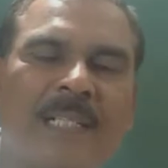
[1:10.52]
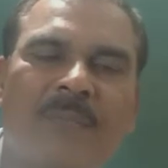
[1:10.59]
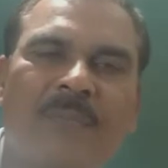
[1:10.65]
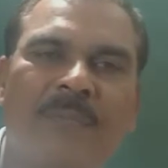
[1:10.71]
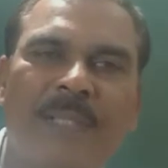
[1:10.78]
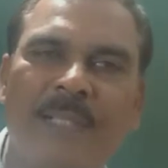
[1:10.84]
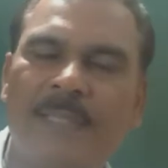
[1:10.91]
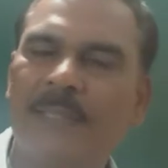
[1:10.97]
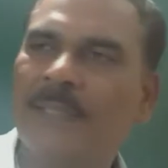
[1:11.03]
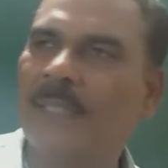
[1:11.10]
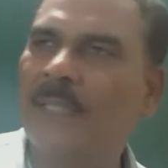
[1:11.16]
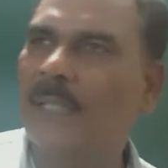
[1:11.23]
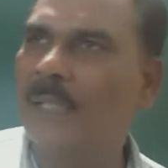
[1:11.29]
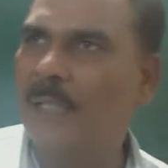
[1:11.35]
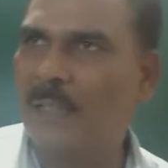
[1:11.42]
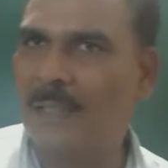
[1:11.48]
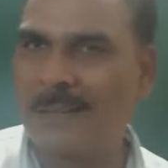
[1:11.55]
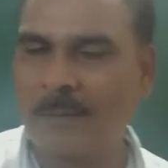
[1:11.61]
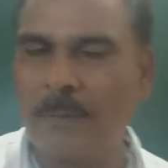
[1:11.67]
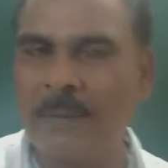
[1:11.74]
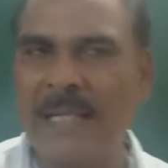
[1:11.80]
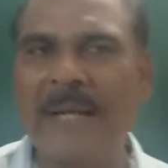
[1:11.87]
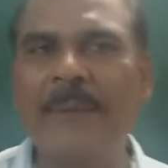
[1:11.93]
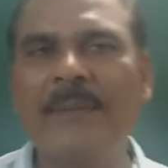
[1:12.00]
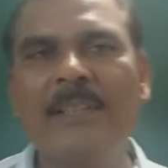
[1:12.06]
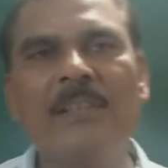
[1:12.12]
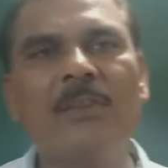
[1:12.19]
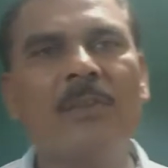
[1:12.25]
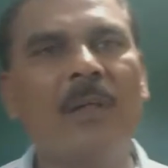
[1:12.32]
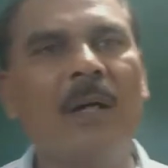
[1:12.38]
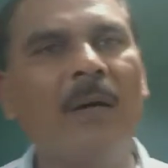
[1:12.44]
field,
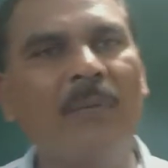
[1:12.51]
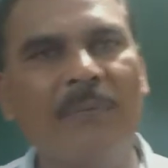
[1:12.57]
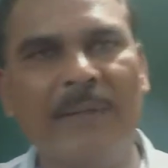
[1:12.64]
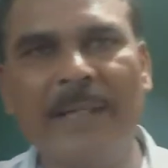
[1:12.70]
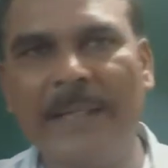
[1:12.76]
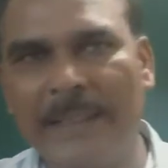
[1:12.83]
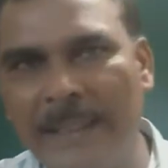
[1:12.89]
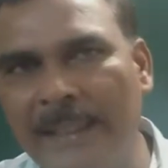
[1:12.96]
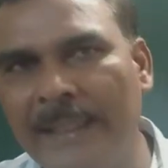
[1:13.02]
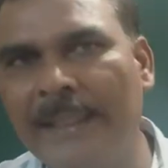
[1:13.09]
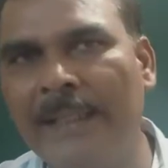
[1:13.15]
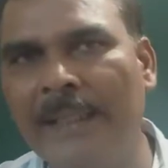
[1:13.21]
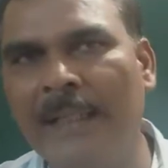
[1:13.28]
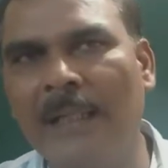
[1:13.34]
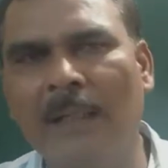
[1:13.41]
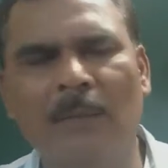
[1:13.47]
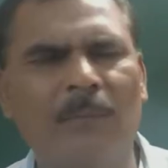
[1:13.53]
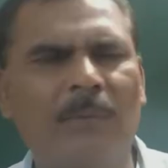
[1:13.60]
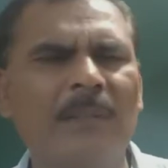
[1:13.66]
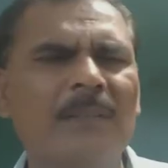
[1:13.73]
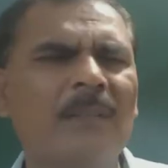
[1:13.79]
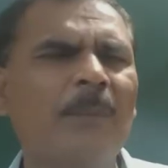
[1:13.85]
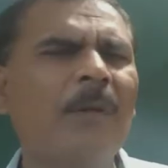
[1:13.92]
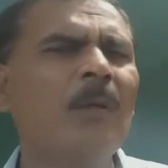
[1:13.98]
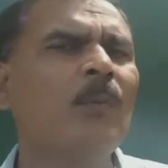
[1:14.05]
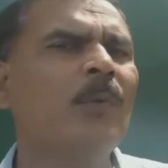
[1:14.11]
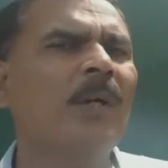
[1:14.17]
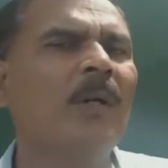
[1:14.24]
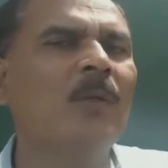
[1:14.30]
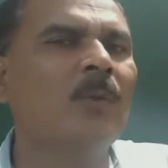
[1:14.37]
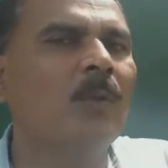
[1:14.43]
divergence of a E, first of all we
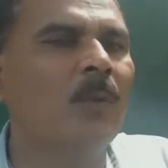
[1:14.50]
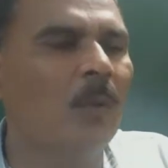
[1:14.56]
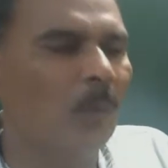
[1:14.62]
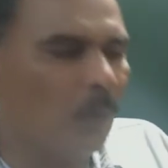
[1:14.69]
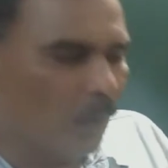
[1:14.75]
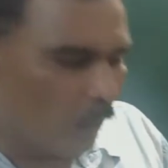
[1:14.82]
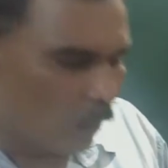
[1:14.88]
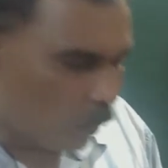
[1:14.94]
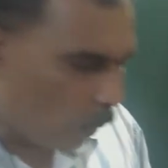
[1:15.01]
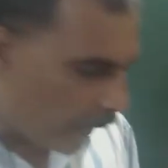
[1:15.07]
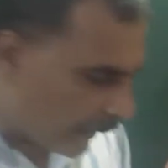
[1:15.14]
have to know what